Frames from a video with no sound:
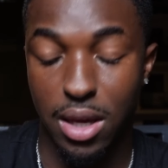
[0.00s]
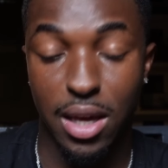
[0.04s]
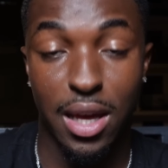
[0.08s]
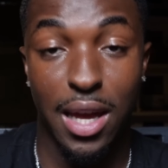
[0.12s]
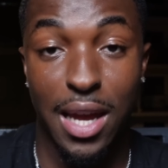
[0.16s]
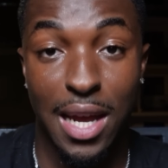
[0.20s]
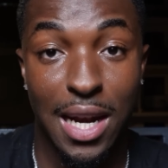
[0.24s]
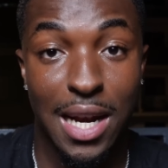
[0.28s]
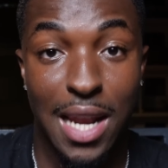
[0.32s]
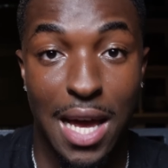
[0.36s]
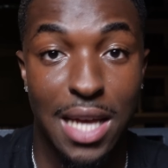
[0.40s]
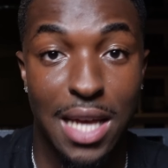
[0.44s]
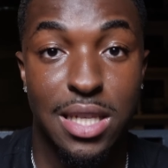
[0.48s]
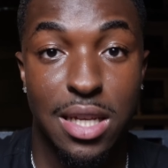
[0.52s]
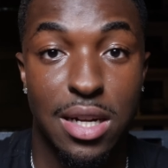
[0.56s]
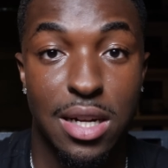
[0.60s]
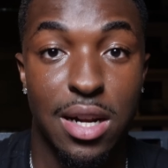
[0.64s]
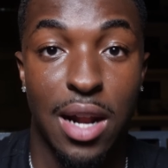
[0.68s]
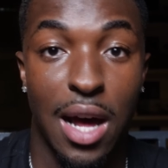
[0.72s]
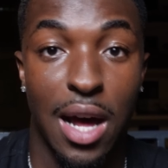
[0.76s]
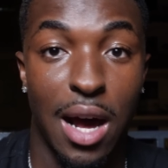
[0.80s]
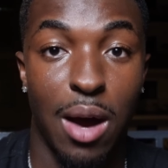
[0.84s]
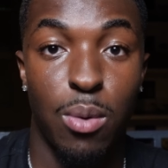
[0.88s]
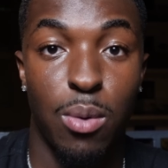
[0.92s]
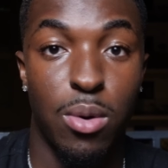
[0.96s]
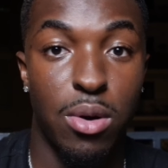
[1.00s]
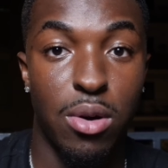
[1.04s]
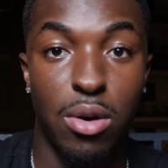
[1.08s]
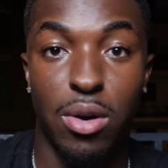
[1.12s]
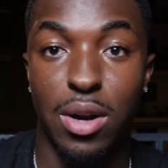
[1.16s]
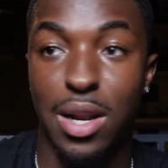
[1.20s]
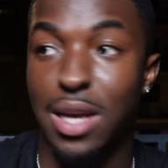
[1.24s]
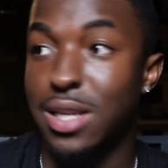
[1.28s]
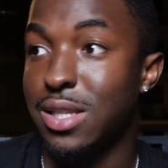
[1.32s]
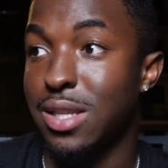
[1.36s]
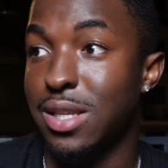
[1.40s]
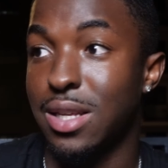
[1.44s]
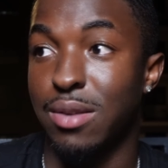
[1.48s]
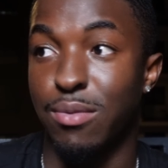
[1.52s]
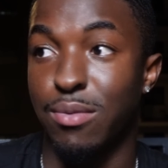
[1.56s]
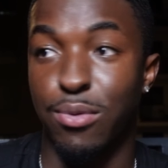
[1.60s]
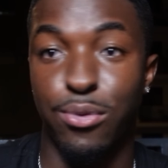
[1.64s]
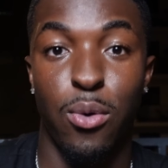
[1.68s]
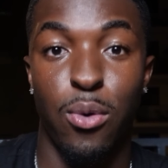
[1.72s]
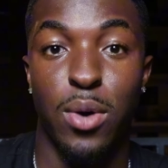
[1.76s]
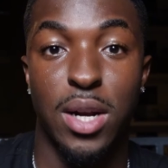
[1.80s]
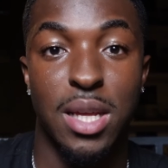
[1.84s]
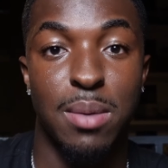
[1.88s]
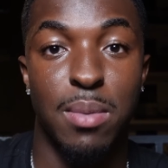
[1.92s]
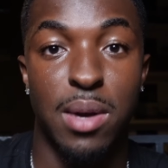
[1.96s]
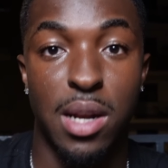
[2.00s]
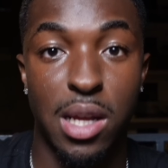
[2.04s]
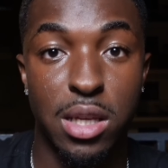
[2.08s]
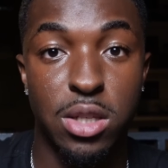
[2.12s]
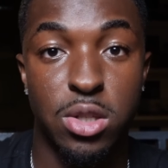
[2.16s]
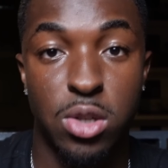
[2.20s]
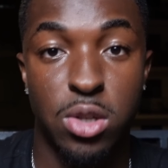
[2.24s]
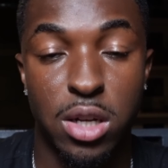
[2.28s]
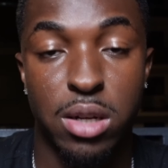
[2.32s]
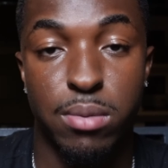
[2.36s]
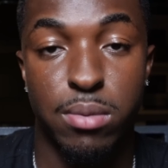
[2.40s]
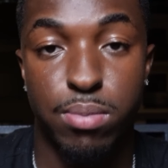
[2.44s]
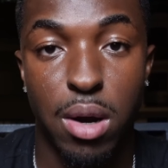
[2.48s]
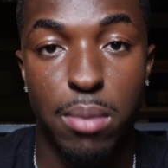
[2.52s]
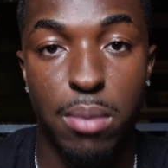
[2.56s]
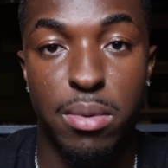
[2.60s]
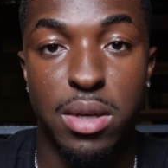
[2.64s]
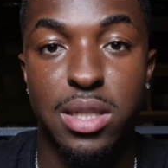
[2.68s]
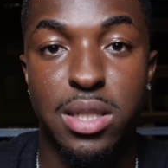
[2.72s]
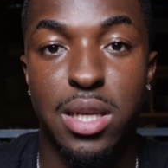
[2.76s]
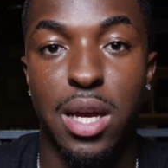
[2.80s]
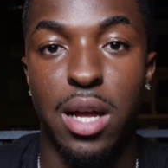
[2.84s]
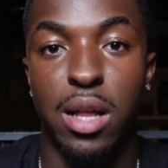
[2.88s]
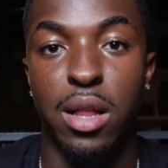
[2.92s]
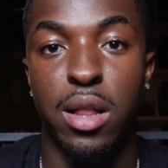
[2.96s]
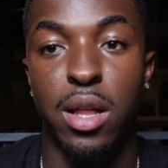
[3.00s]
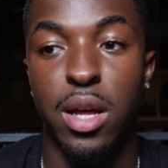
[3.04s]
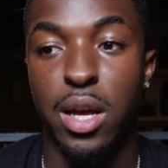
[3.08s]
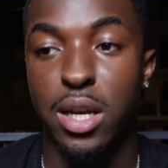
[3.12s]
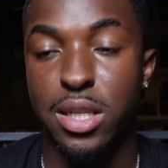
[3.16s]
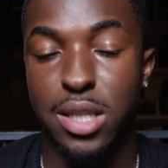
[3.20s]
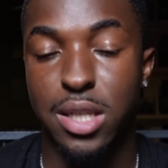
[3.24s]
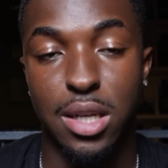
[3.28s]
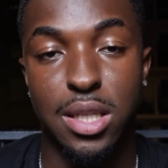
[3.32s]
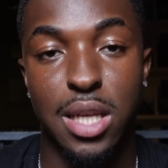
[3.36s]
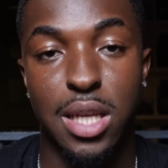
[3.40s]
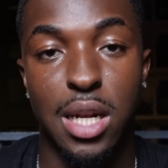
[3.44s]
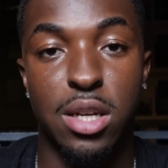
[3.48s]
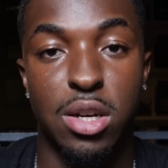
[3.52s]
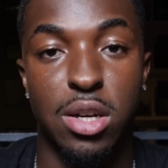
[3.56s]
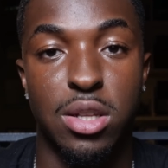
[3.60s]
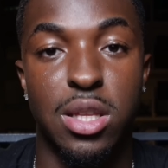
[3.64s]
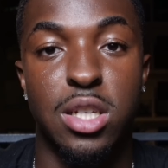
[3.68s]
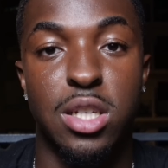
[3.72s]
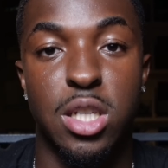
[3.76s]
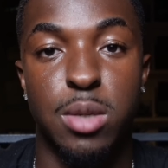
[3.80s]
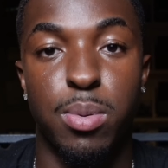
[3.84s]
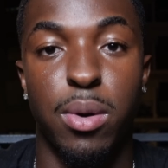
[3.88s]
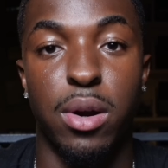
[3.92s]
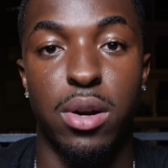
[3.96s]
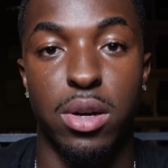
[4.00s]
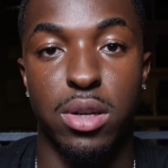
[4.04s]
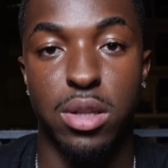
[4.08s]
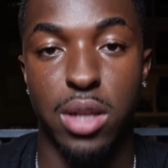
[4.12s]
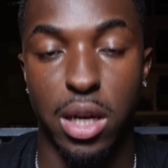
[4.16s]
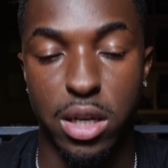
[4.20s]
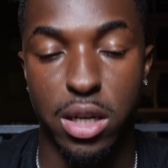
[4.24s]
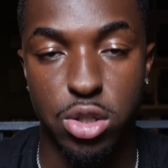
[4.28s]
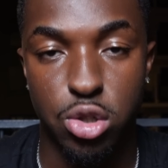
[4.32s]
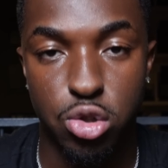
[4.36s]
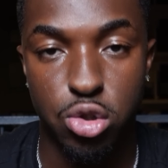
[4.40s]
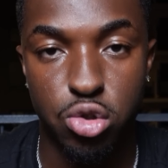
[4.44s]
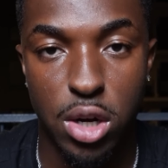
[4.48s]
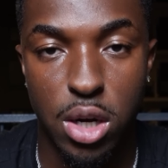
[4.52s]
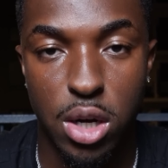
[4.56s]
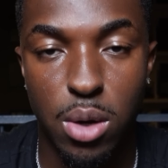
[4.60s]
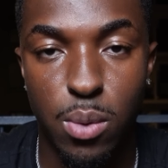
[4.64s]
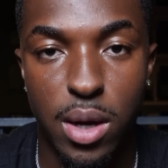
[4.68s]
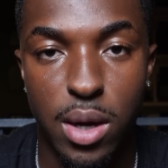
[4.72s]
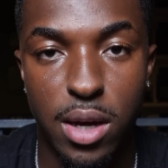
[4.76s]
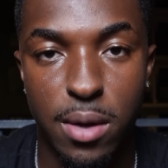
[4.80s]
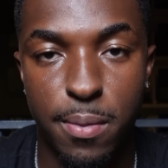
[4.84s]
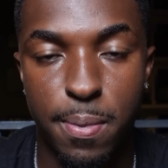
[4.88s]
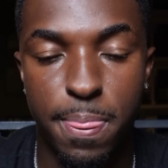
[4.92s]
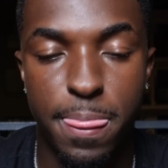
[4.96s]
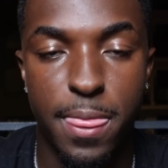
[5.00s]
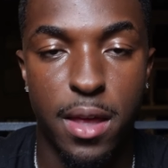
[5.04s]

in less than an hour or less than 40 minutes, you can probably start selling your digital product like straight away.